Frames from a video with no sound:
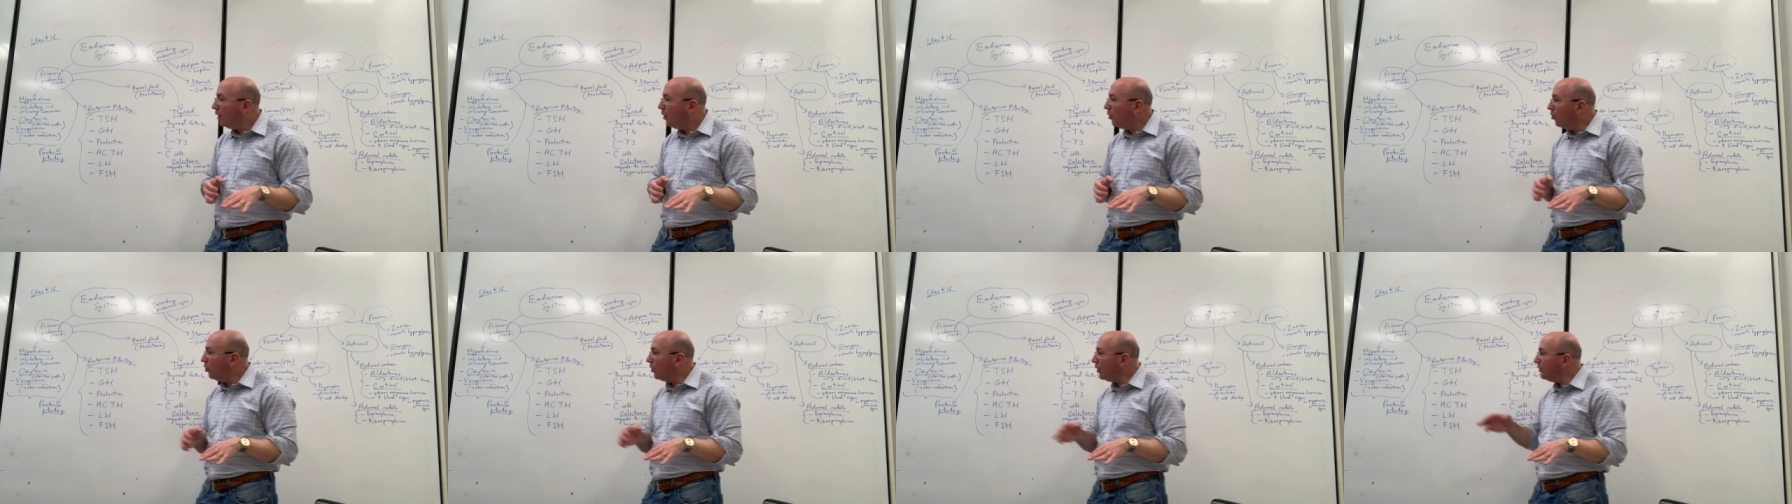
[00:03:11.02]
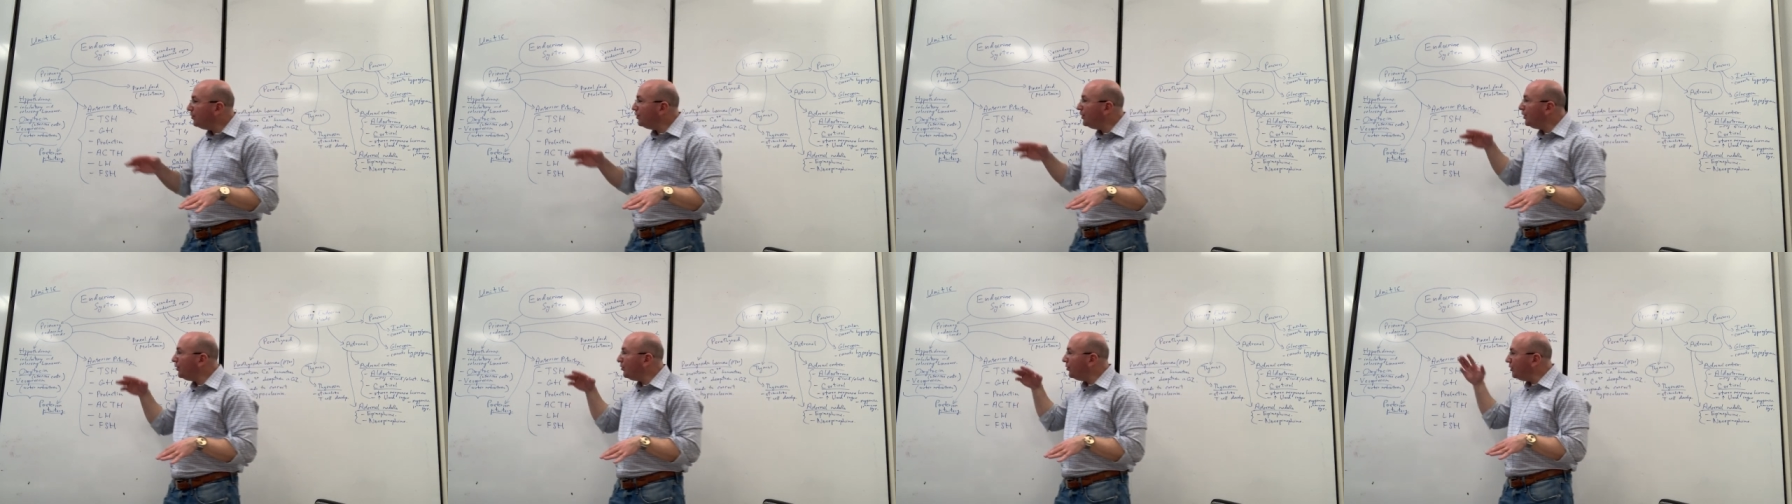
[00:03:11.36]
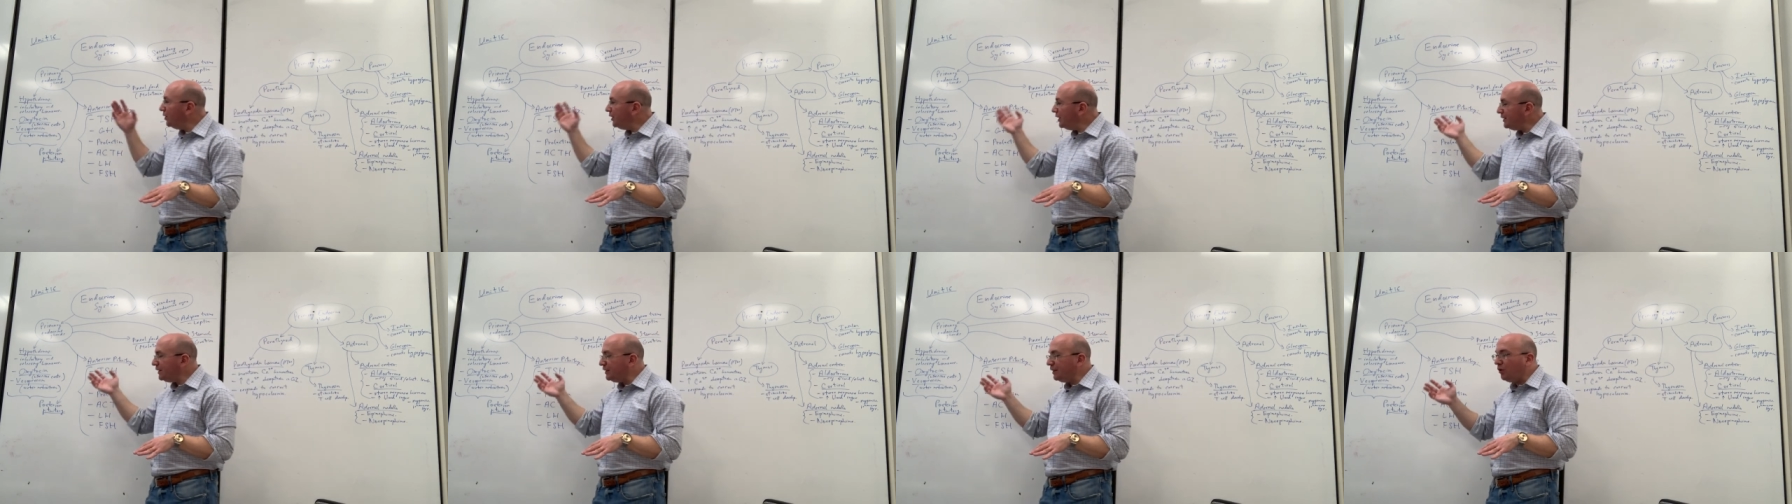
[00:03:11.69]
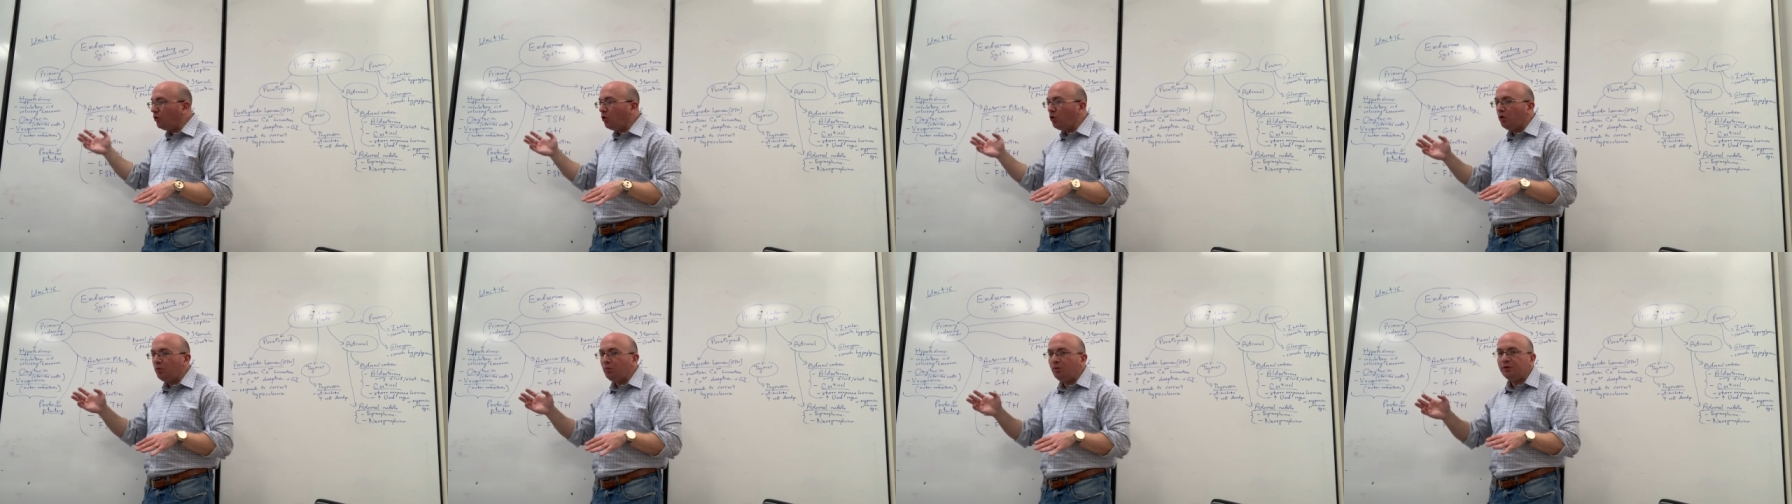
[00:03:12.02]
Or if they're releasing
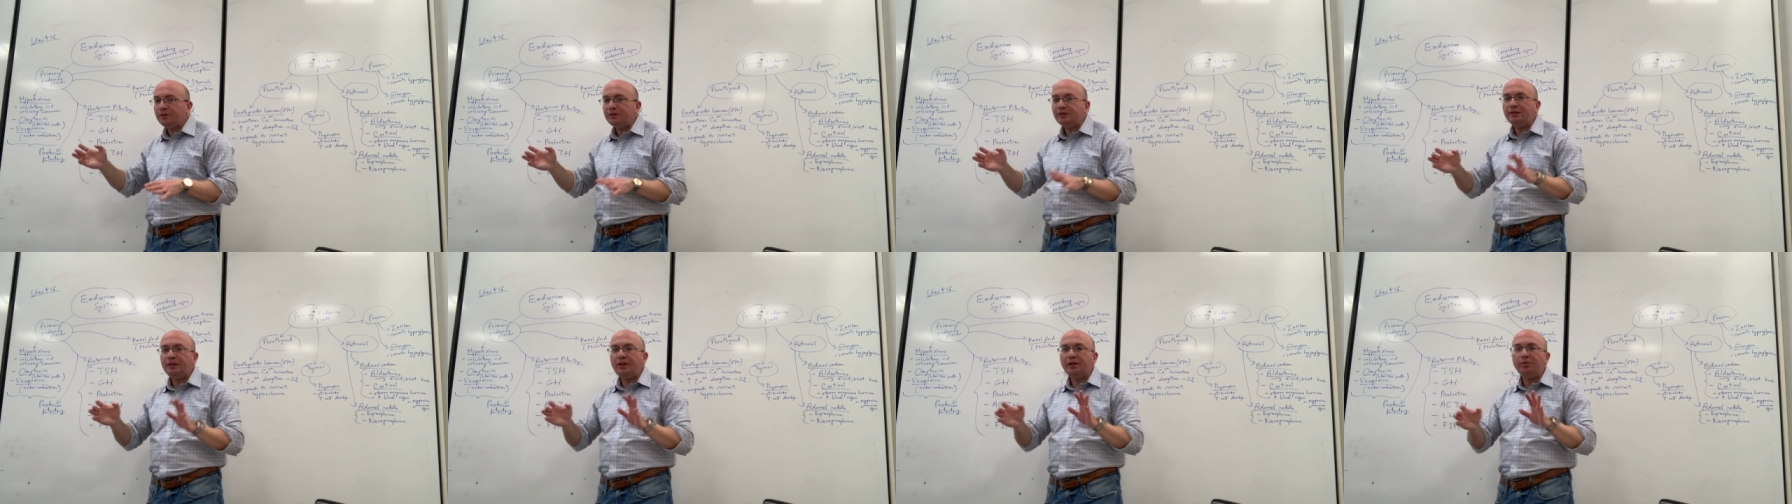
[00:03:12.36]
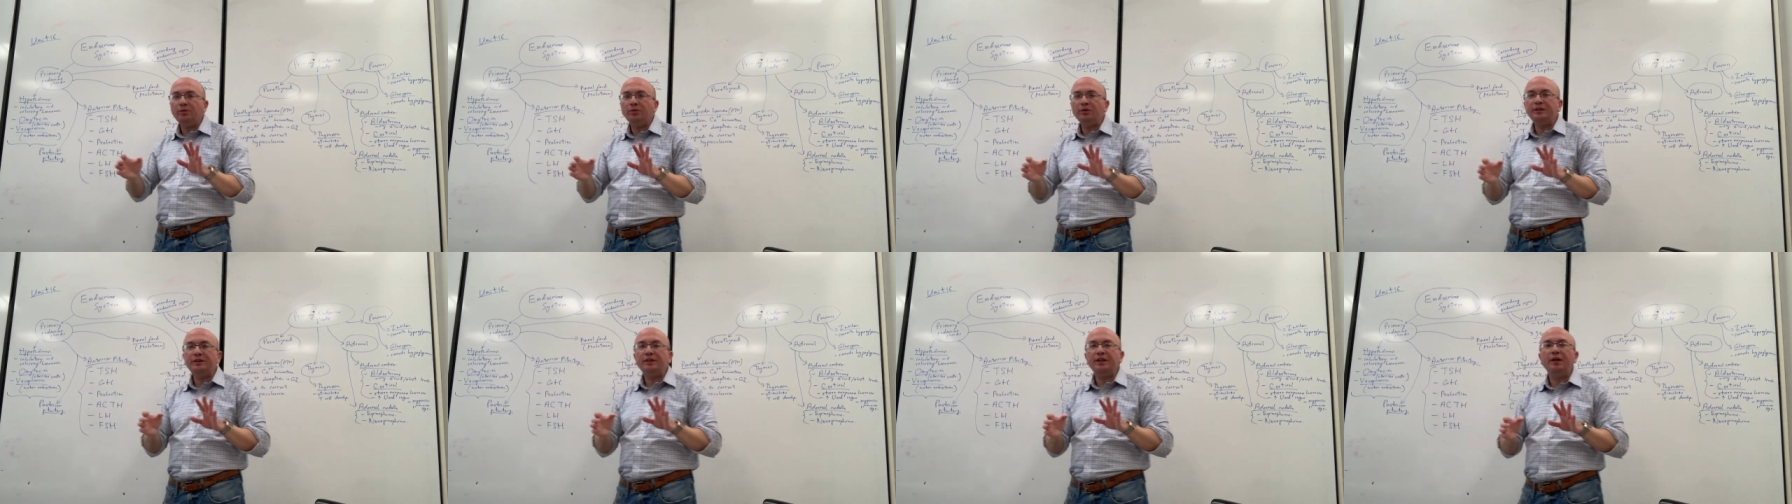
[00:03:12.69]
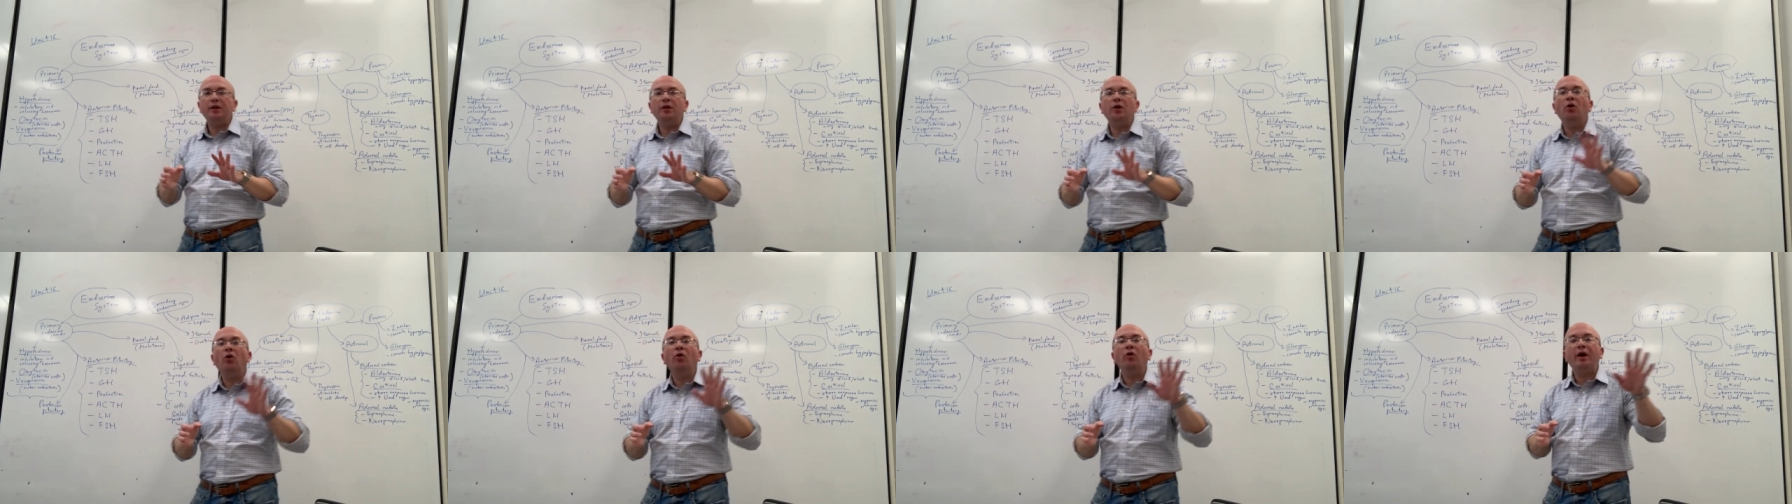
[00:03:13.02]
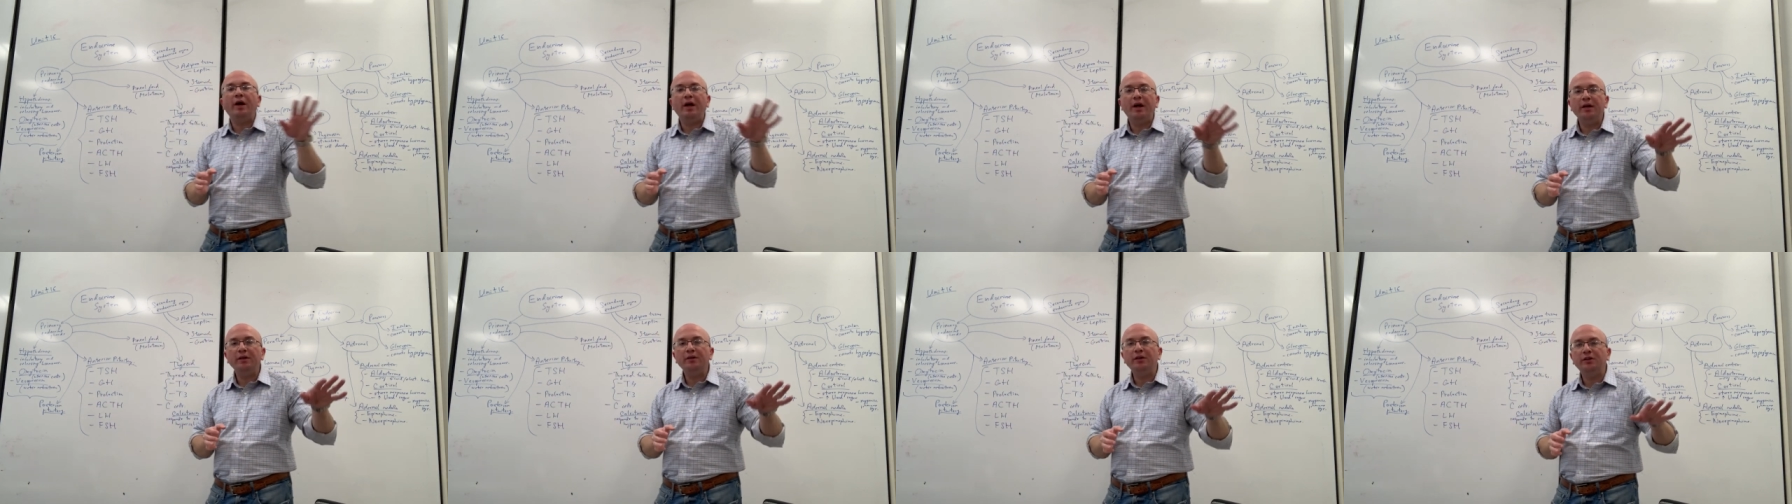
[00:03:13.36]
hormones, they will say, go
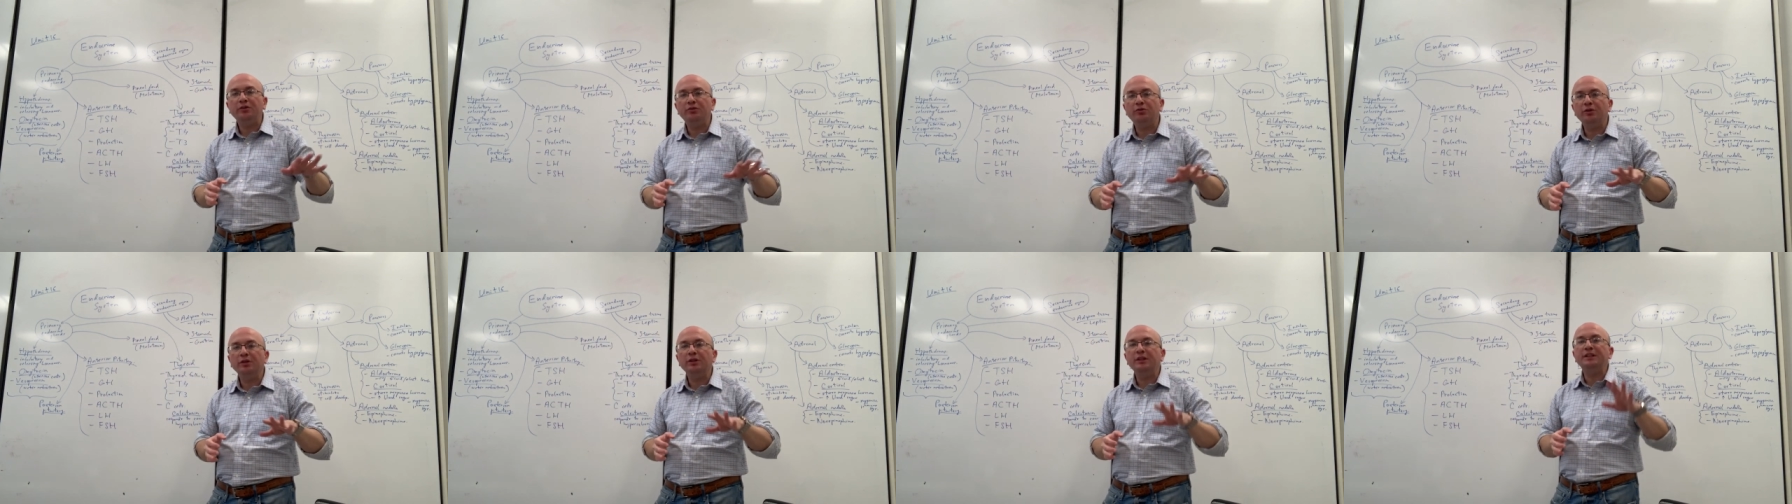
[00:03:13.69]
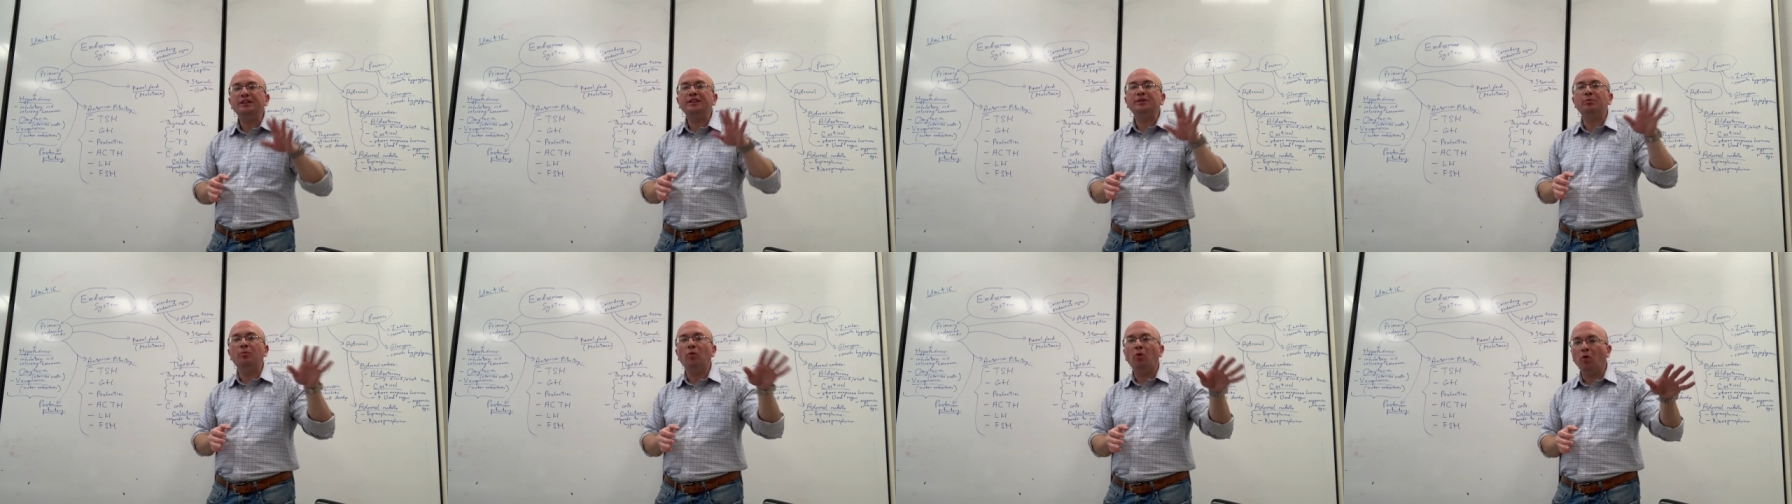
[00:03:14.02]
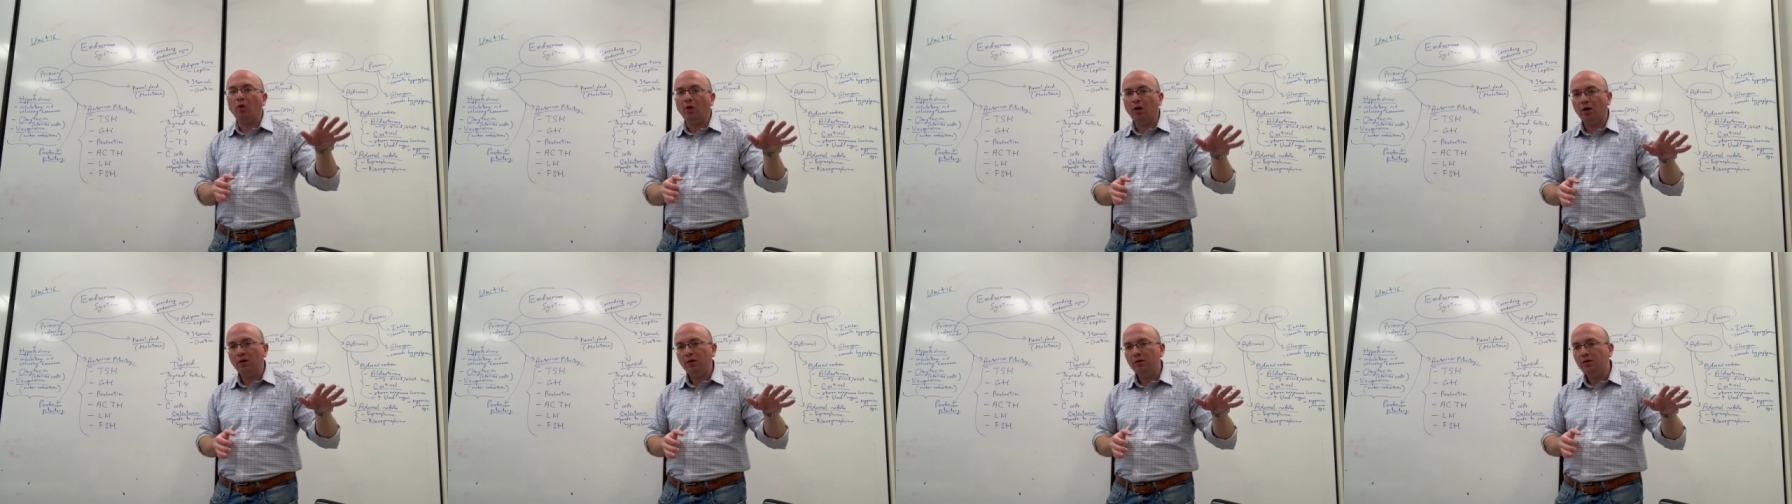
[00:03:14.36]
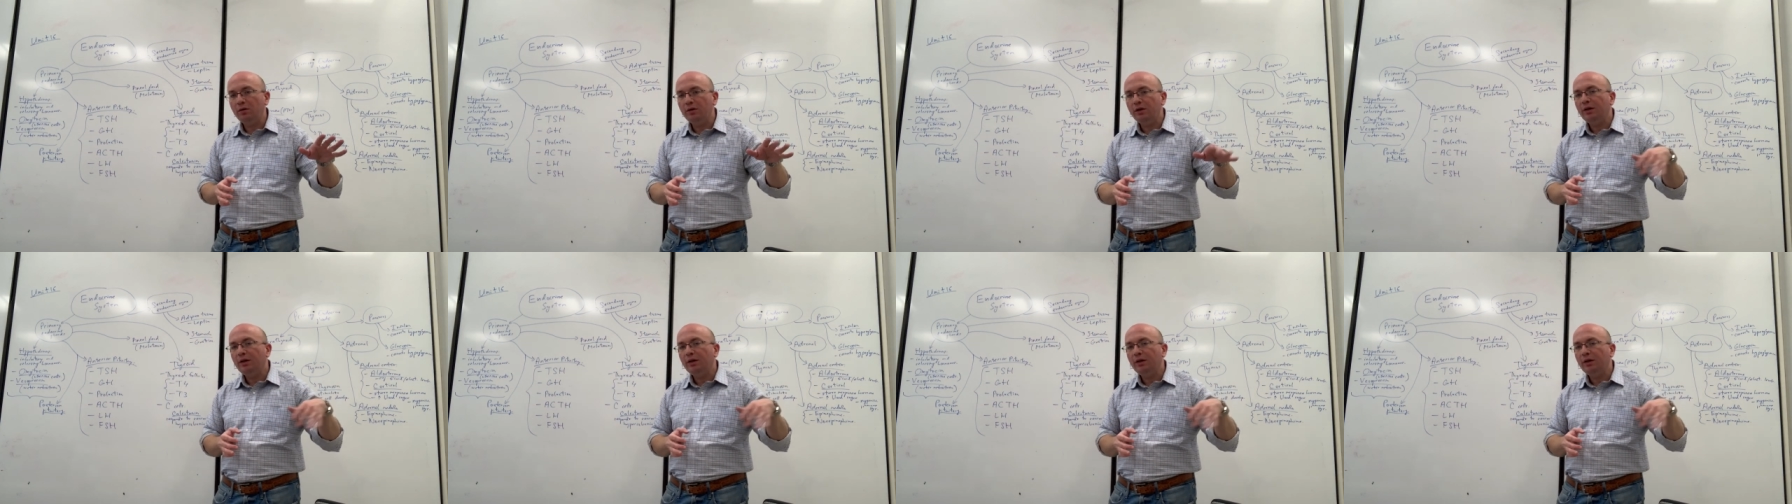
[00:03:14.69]
ahead and release more.